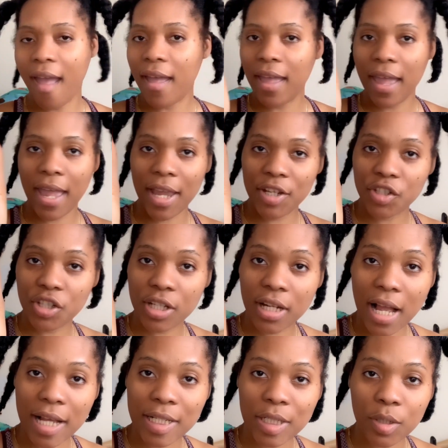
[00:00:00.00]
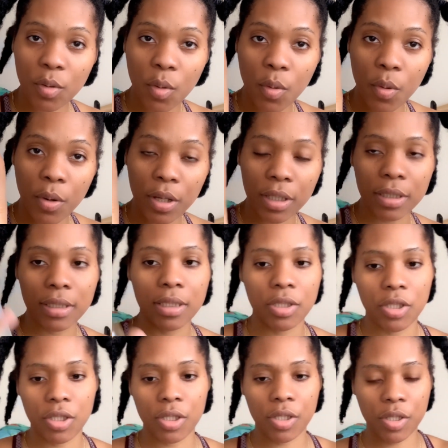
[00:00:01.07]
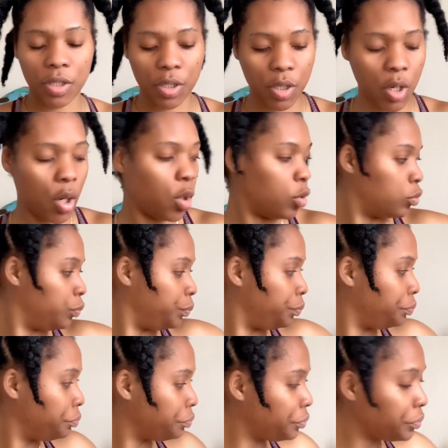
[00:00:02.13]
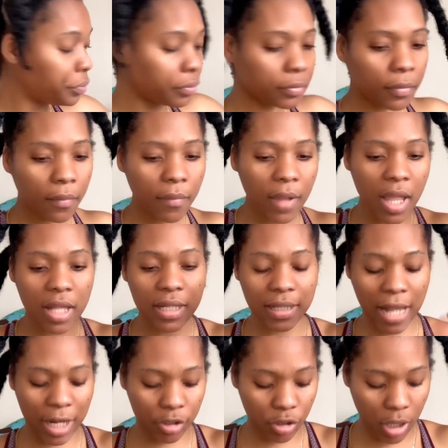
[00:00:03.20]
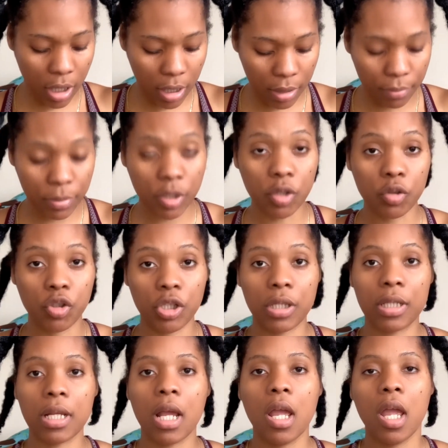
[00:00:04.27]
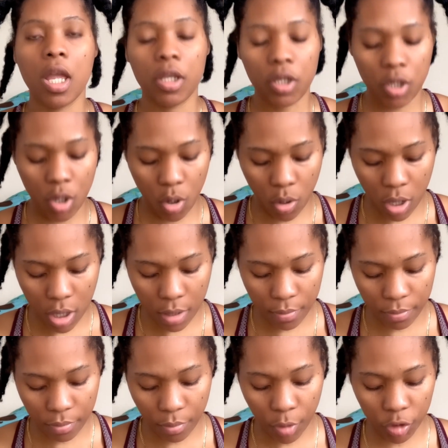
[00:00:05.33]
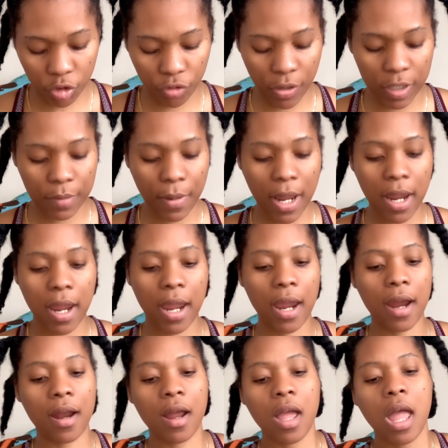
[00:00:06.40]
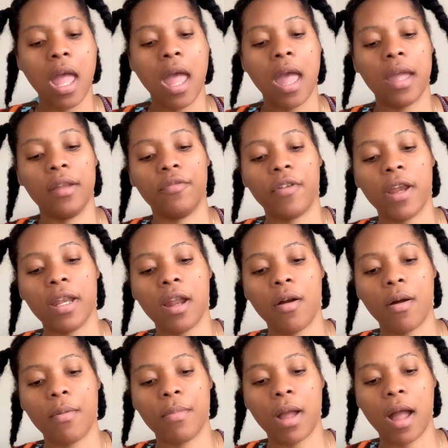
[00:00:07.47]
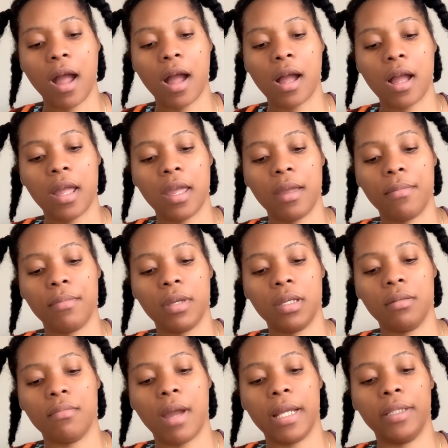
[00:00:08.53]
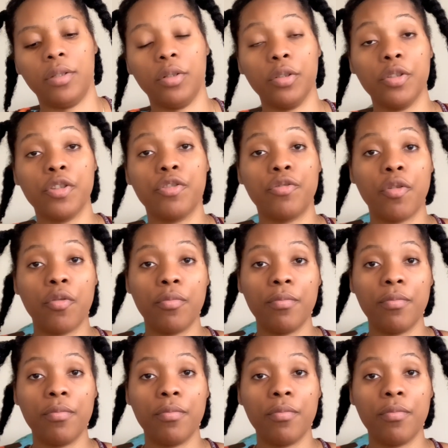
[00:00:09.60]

Haitian castor oil to just, you know, moisturize my hair. And right now I'm in my daughter's room